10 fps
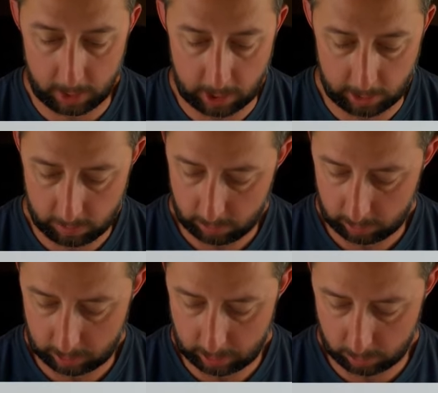the 9.
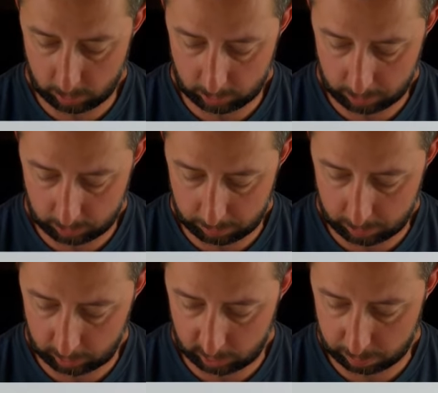That was to
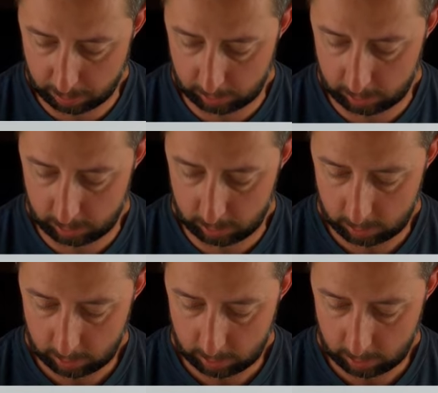be expected.